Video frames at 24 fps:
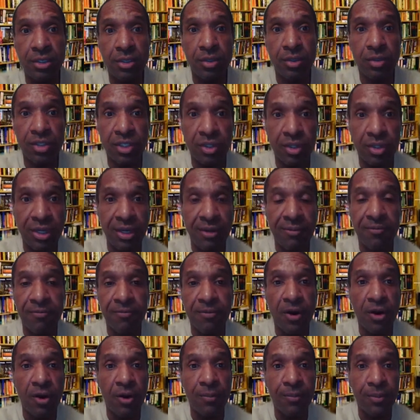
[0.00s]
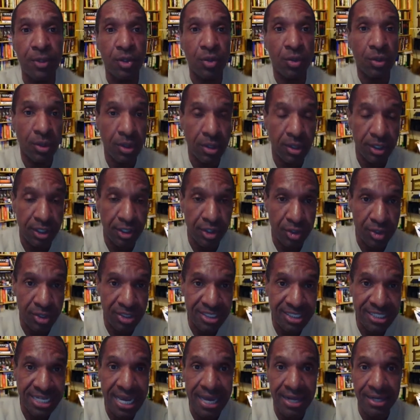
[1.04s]
to confirm your
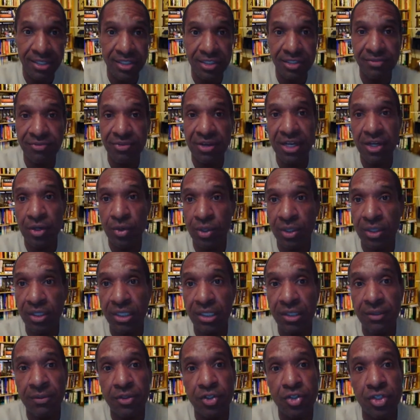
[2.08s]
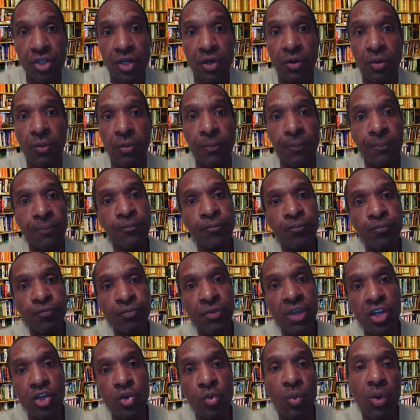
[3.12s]
status federally. So
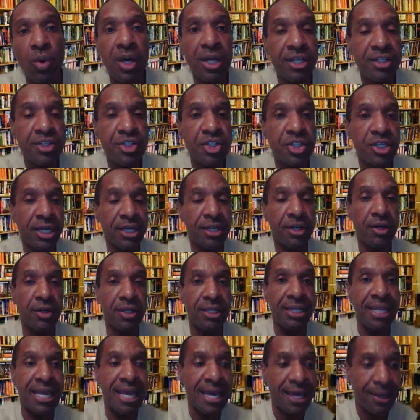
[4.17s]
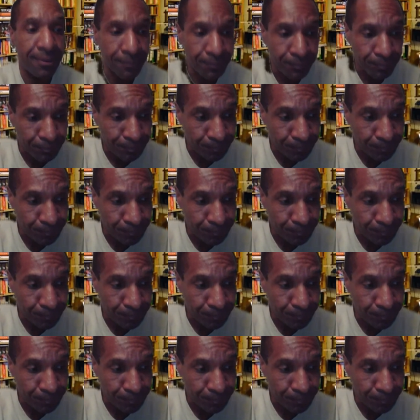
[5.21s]
you want to check on that.